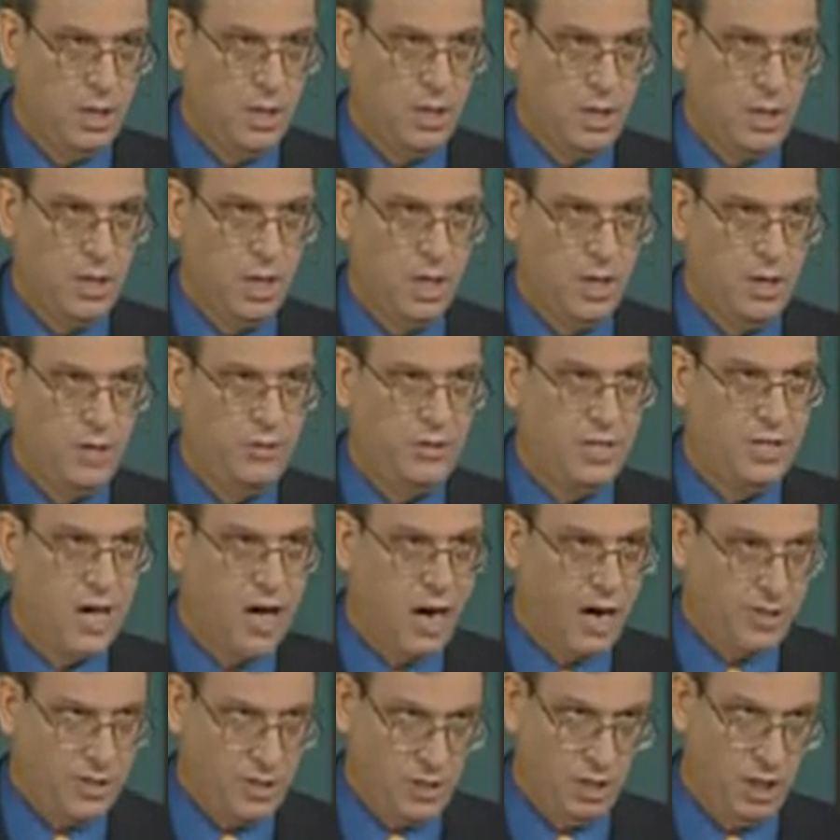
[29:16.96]

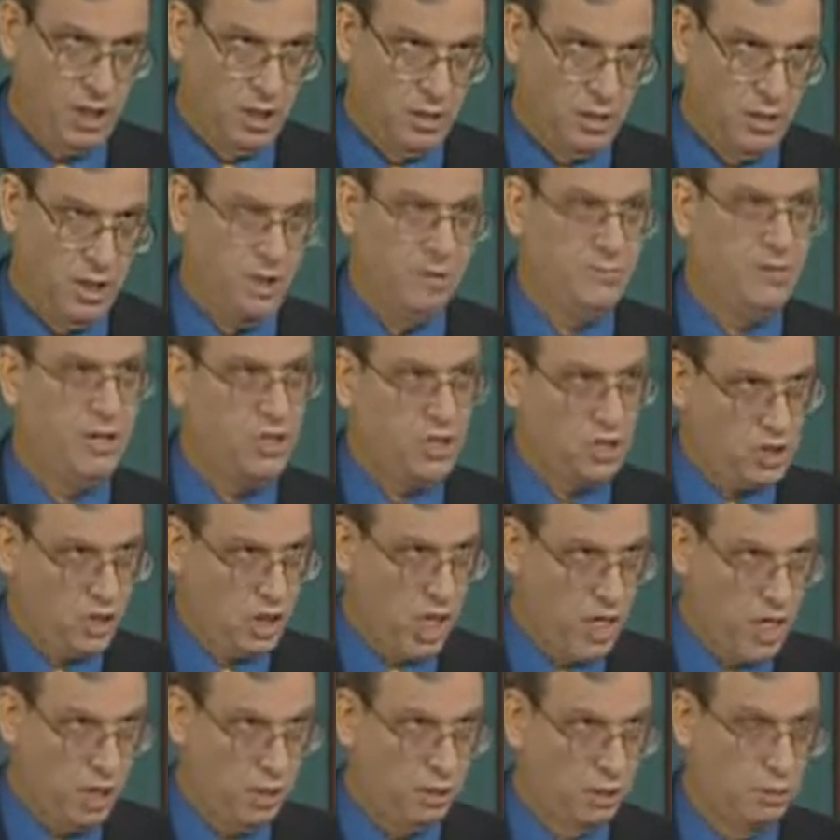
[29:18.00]
The ideal of a
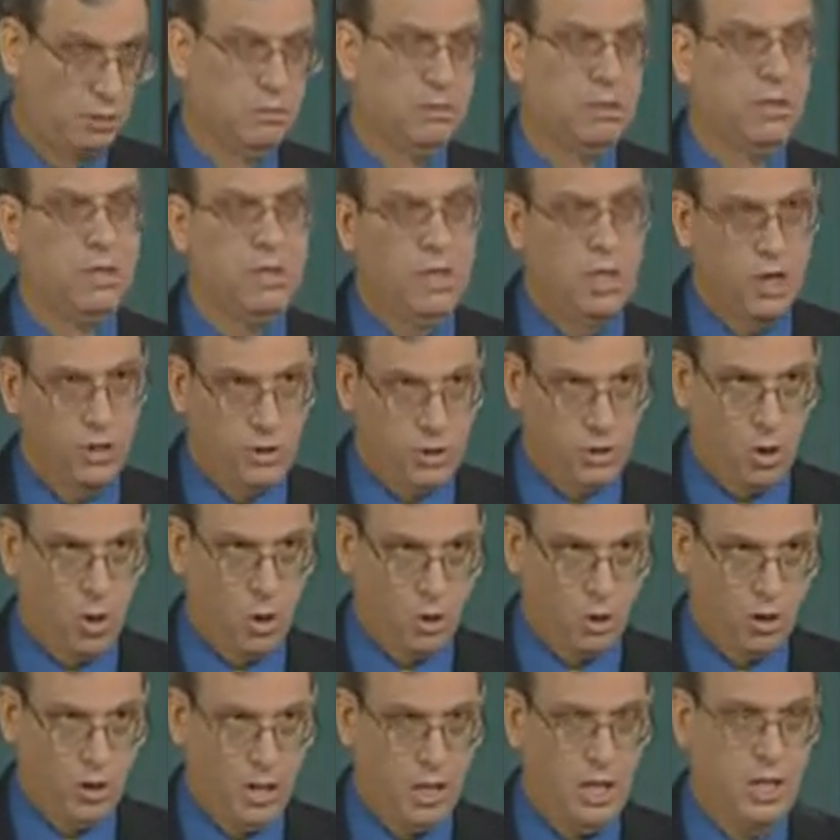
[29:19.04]
single
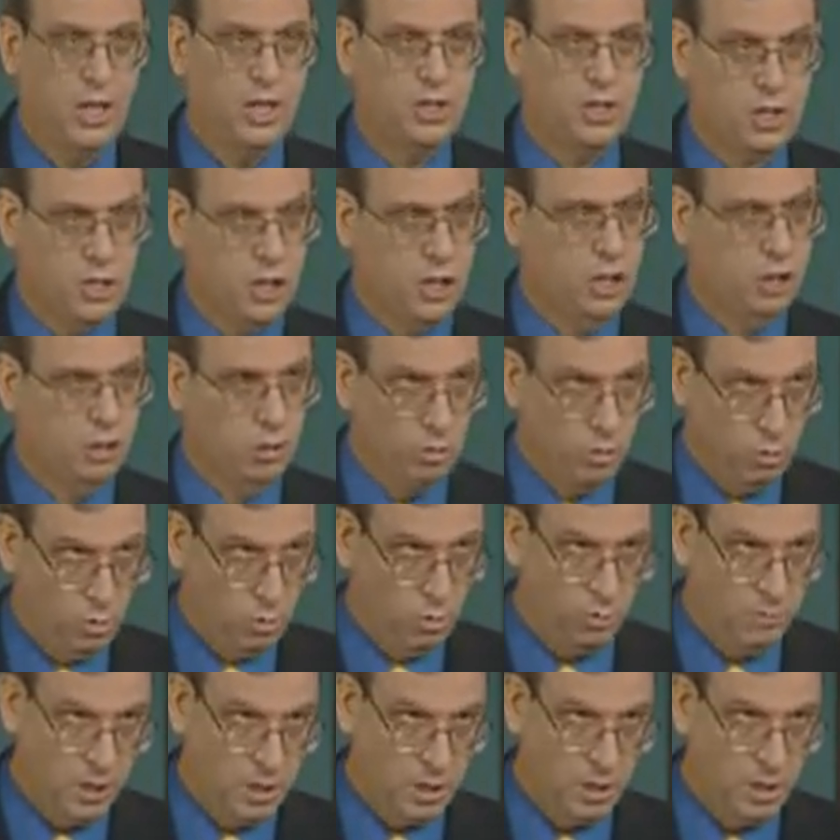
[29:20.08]
authority, a single
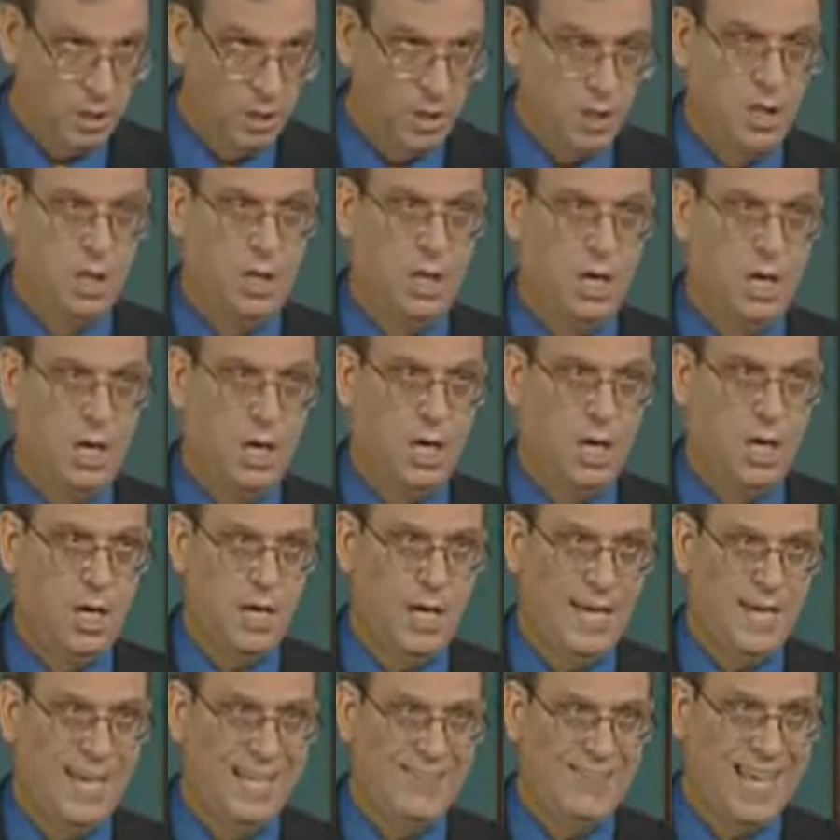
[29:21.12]
ummah,
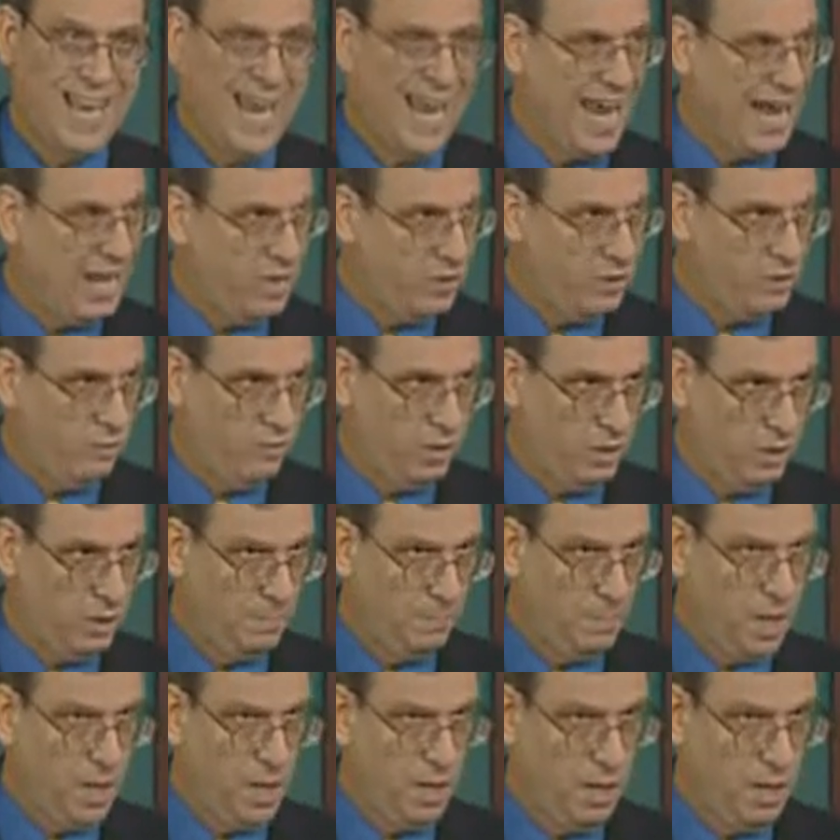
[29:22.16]
in the hands of
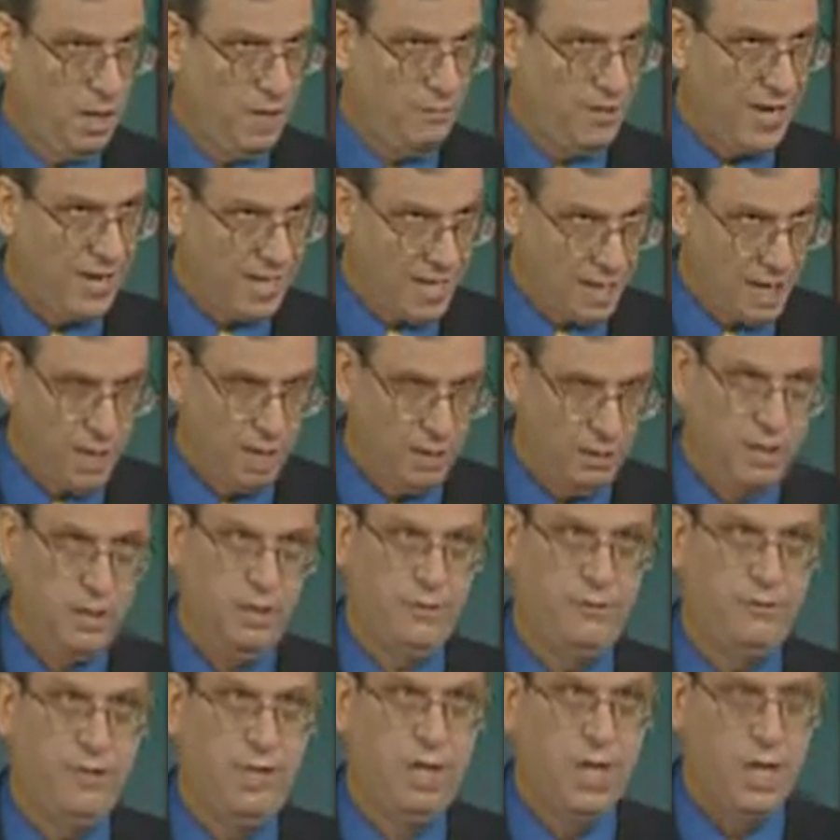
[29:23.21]
a
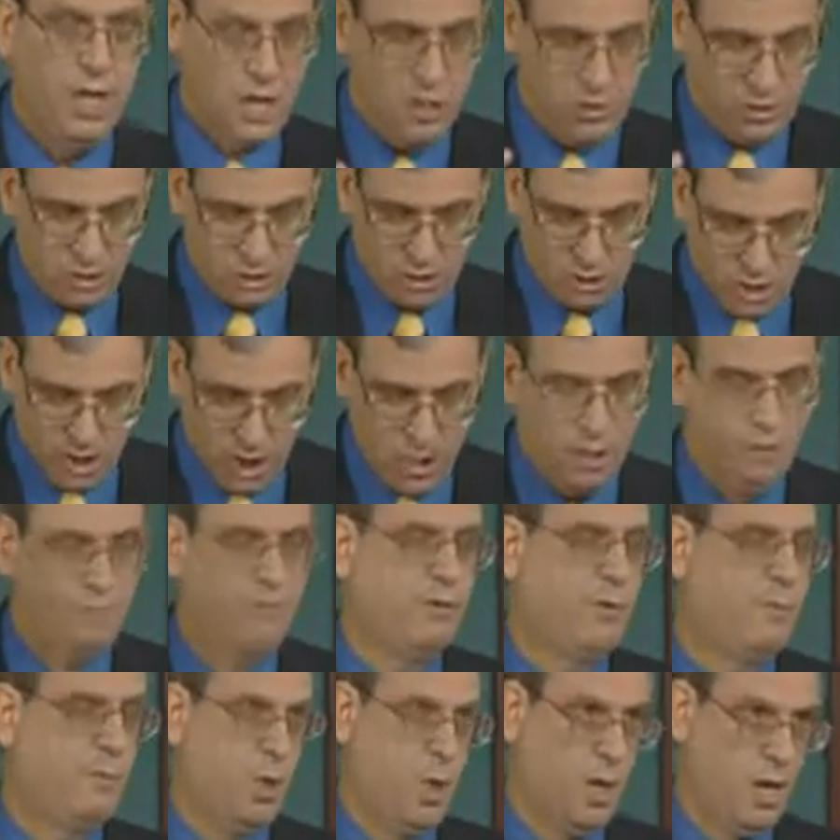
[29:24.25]
caliph descended
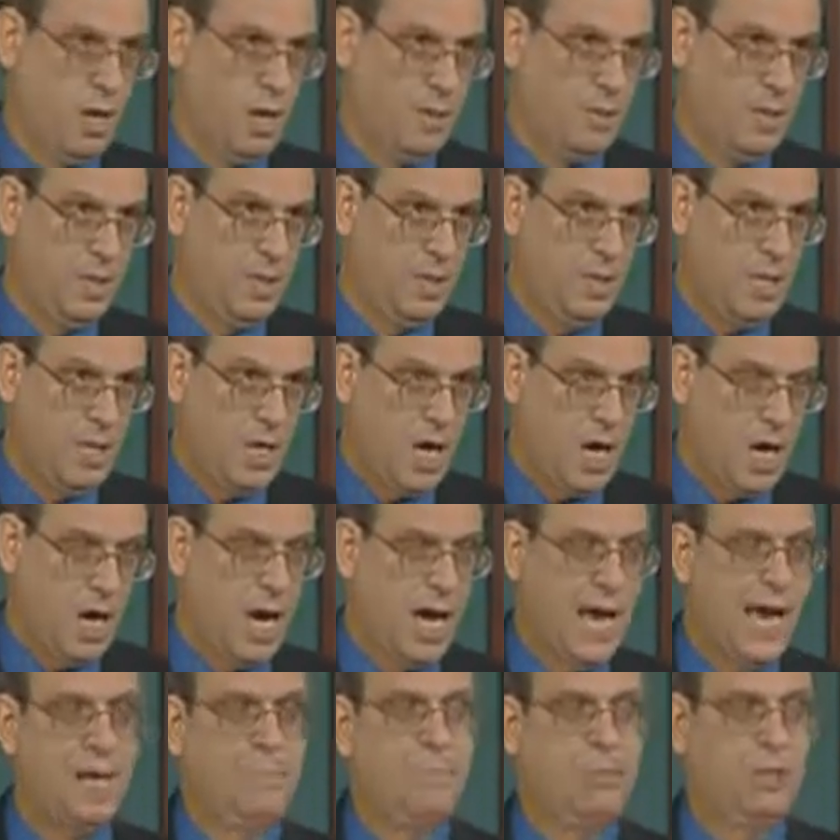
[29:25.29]
from Muhammad
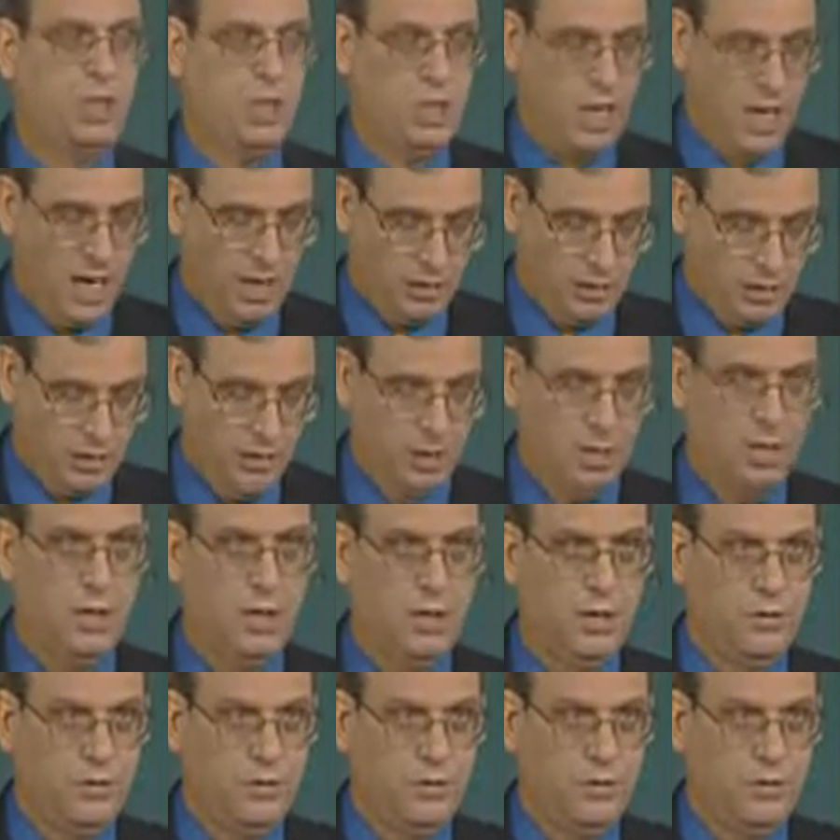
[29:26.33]
had been shattered.